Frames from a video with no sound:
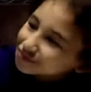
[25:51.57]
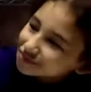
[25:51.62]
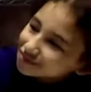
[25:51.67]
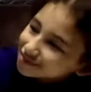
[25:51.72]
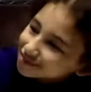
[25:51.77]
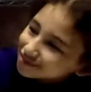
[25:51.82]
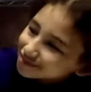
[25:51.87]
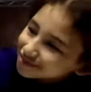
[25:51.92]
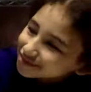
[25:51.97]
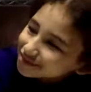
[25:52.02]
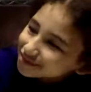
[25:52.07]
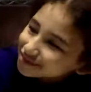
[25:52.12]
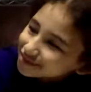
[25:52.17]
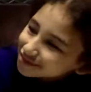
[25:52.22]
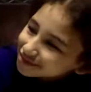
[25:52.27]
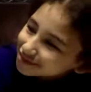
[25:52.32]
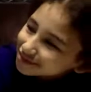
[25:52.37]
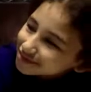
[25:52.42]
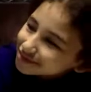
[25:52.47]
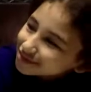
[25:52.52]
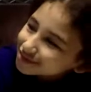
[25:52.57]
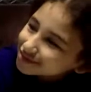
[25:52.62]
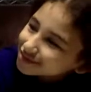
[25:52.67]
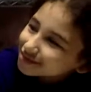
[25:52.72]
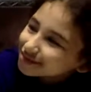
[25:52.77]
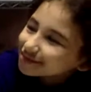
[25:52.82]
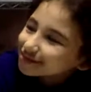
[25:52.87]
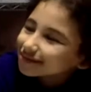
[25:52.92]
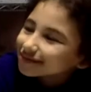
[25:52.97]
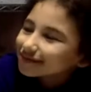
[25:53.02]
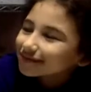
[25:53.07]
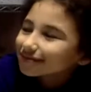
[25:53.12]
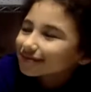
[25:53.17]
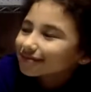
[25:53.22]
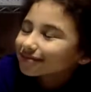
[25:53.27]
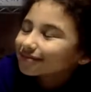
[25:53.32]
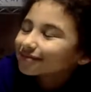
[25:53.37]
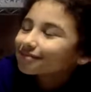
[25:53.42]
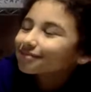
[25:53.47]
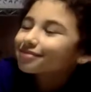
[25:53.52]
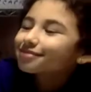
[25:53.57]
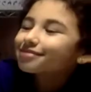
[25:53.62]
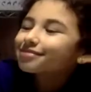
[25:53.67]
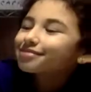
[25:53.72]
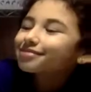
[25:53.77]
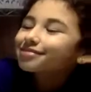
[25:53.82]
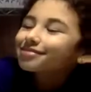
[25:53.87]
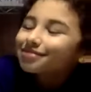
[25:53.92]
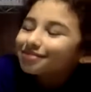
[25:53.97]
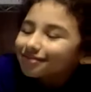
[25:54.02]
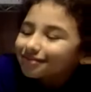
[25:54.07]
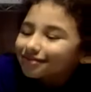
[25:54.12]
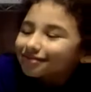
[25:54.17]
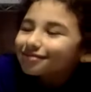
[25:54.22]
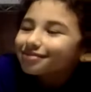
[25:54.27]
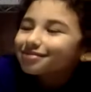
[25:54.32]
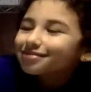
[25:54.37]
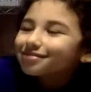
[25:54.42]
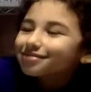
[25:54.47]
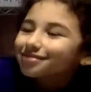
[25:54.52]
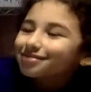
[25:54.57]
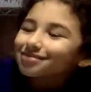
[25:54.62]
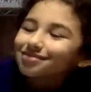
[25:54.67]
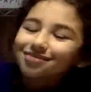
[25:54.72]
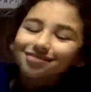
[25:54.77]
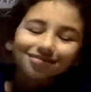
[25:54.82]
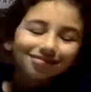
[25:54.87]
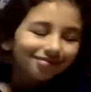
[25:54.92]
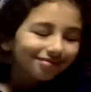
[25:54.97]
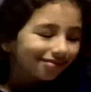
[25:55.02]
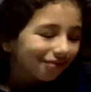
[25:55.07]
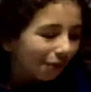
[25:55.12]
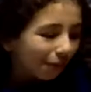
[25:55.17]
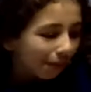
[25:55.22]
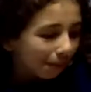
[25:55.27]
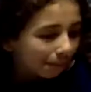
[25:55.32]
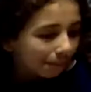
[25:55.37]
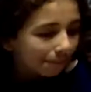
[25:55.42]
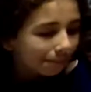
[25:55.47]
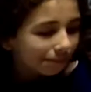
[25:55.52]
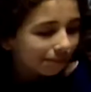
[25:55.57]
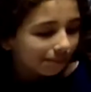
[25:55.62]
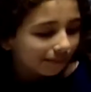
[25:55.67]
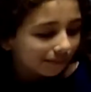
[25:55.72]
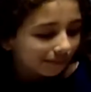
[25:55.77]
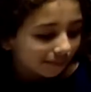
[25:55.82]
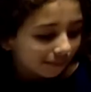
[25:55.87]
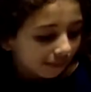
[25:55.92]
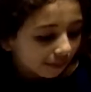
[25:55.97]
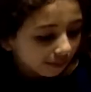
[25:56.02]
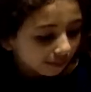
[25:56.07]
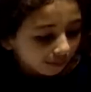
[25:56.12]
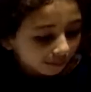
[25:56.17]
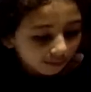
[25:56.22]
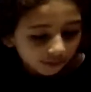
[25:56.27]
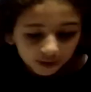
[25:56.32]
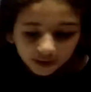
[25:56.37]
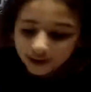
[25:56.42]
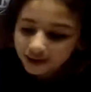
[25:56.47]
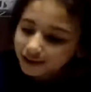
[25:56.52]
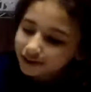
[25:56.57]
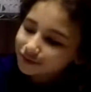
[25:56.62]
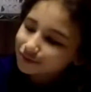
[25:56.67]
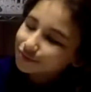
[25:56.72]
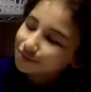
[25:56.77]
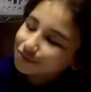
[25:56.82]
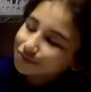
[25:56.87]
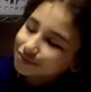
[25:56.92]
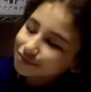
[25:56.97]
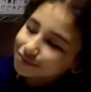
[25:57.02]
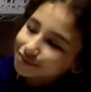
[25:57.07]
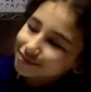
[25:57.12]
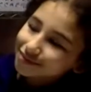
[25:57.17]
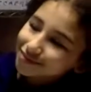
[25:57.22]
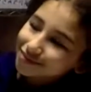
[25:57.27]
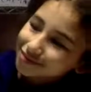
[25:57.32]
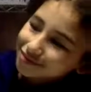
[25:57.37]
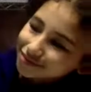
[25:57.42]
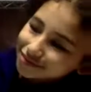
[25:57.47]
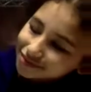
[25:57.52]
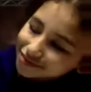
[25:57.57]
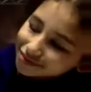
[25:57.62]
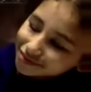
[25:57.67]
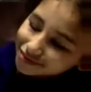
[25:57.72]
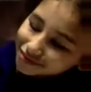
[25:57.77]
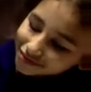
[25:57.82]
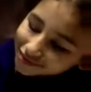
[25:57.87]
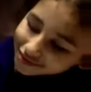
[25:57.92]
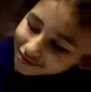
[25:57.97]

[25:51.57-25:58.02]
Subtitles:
or 3 to 4 inch. But you can use a smaller size or a bigger size, depending on the size that you want to be working with.